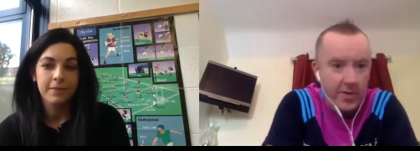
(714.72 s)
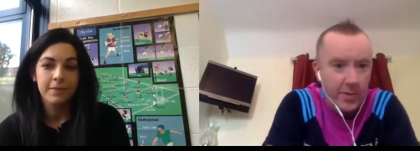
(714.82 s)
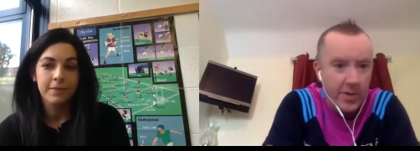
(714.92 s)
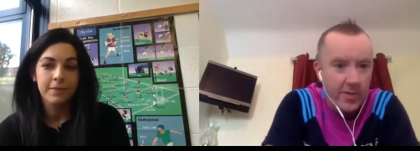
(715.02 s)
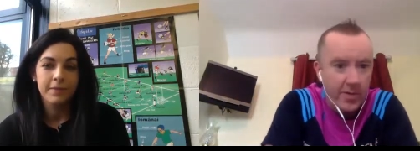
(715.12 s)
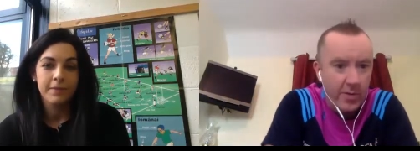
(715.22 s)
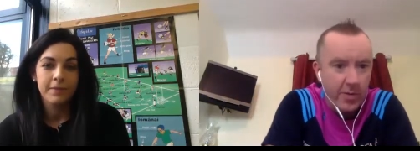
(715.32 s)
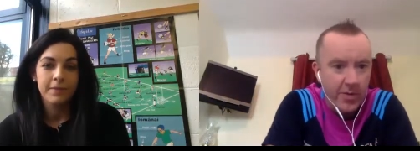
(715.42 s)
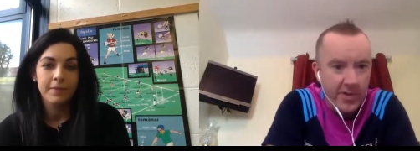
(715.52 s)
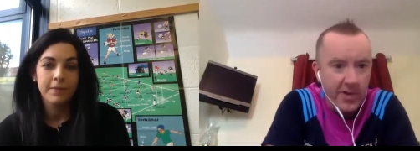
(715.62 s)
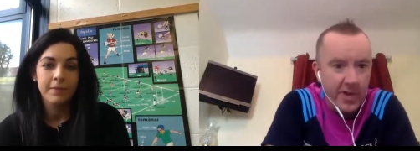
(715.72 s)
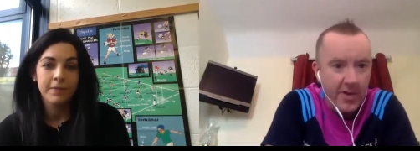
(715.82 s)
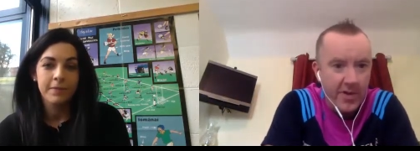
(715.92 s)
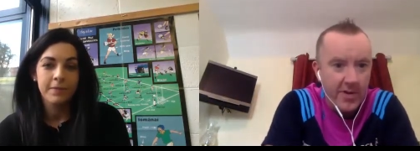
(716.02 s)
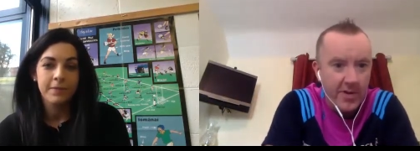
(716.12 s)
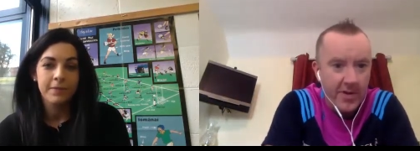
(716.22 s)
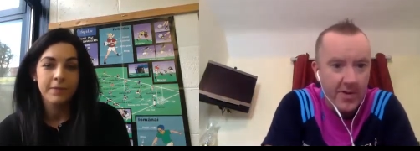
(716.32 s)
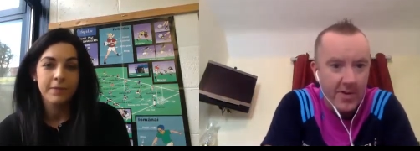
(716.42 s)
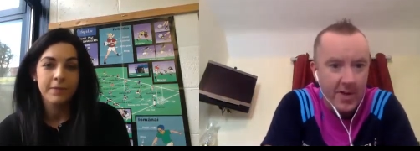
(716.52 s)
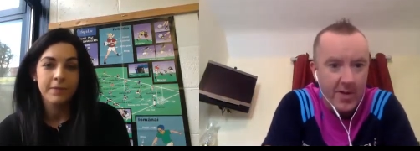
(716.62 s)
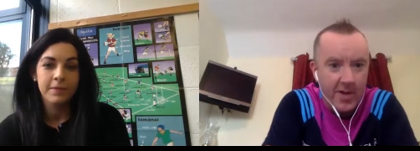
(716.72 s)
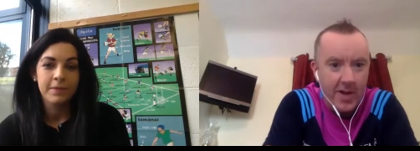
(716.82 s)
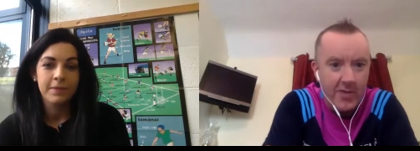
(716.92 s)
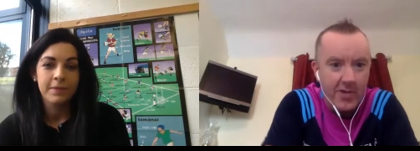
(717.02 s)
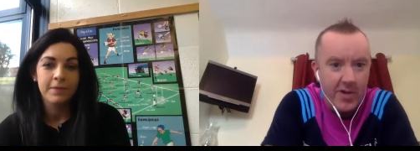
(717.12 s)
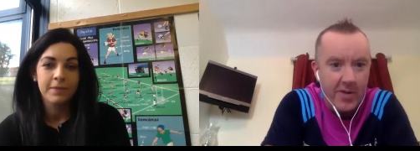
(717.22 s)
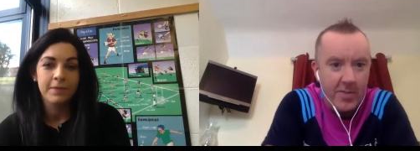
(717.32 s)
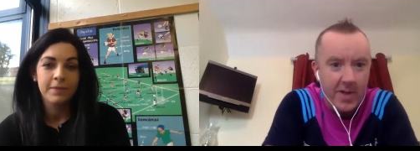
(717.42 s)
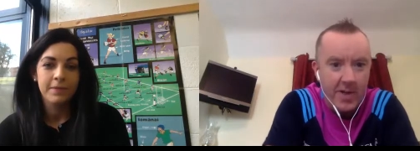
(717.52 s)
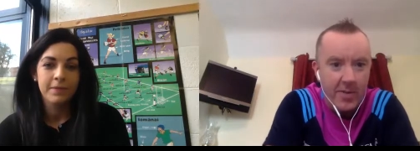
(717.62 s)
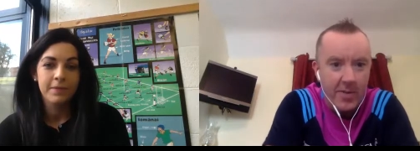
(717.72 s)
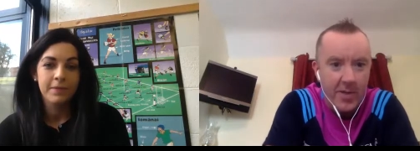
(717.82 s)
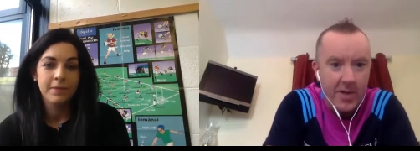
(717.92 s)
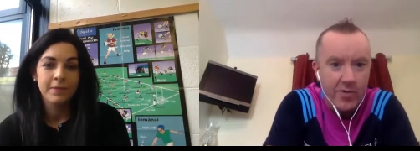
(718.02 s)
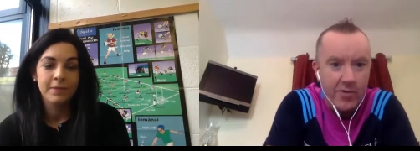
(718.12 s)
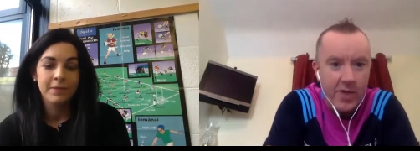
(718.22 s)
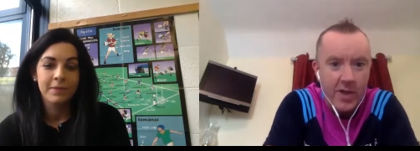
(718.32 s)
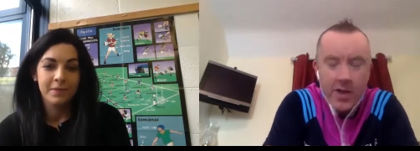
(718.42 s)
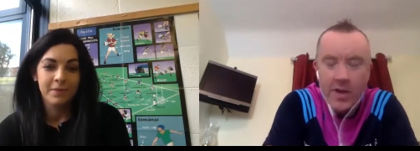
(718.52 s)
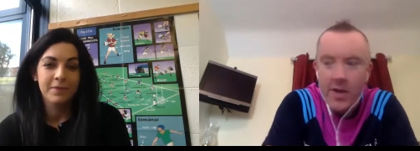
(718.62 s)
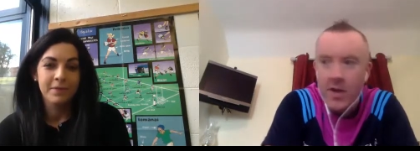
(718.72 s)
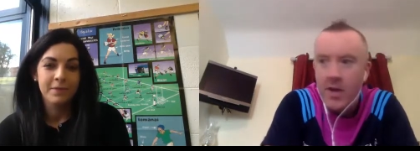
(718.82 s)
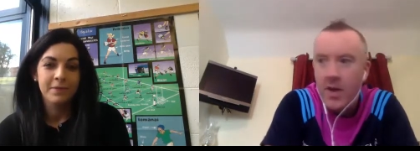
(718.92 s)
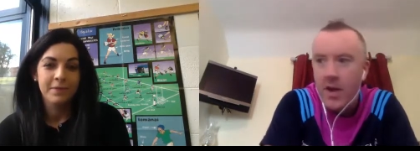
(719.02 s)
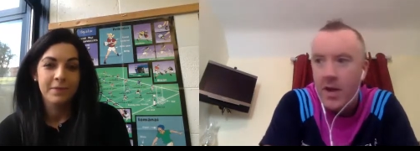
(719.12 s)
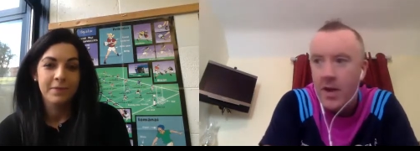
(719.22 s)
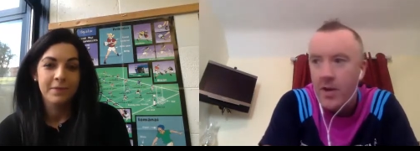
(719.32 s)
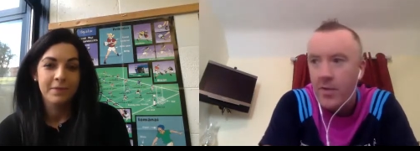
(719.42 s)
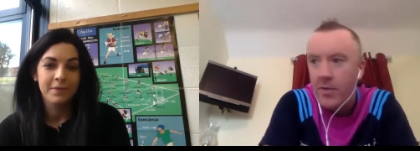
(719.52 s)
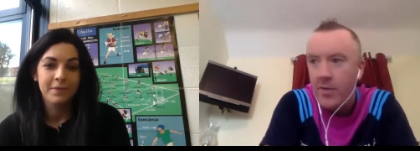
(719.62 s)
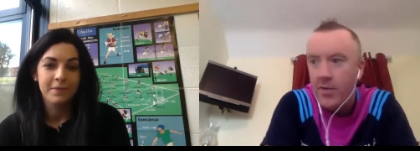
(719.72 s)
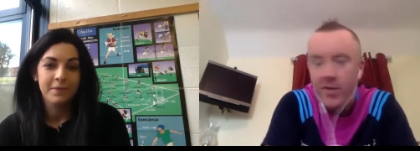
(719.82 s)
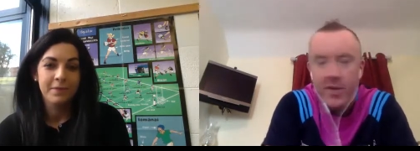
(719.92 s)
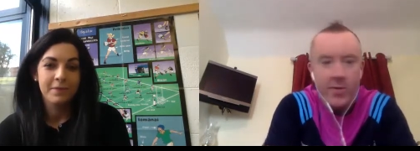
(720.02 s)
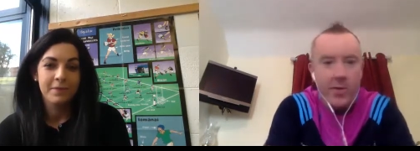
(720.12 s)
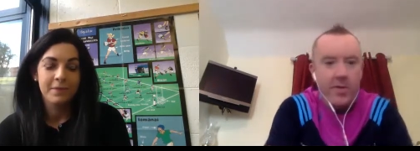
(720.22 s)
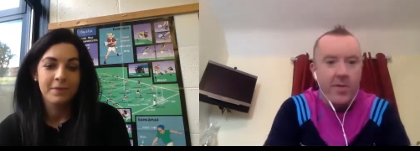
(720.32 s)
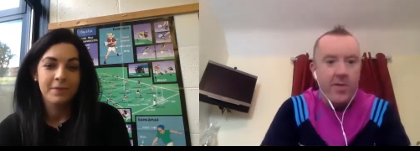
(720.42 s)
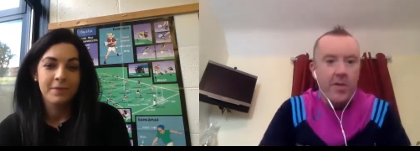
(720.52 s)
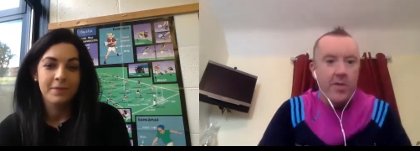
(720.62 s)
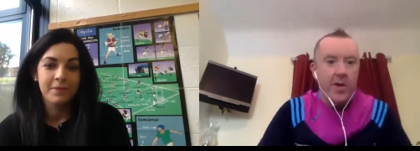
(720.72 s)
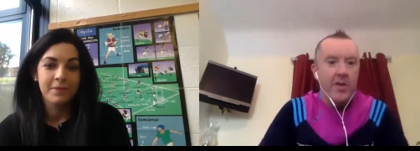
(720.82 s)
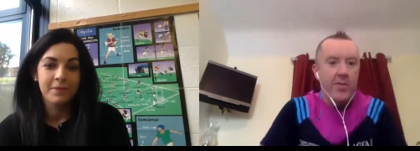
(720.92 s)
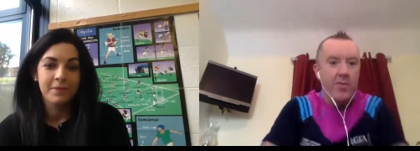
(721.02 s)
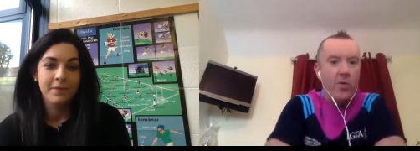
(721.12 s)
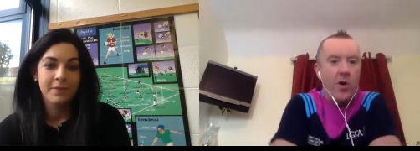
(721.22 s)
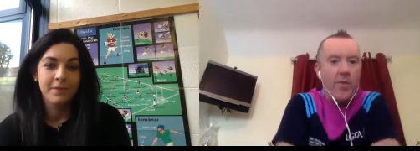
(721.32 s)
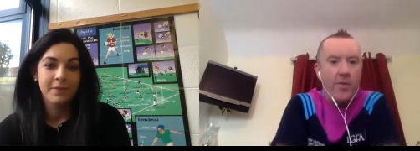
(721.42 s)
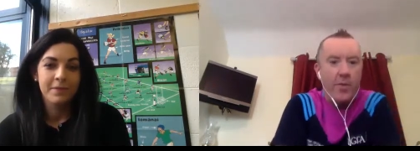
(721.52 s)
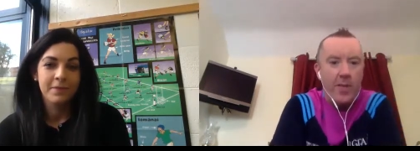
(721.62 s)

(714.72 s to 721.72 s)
Speaker 1: twins, who won TG4 All Stars together last year, making a bit of history. Uh, they were the first set of twins since the Orions from Waterford way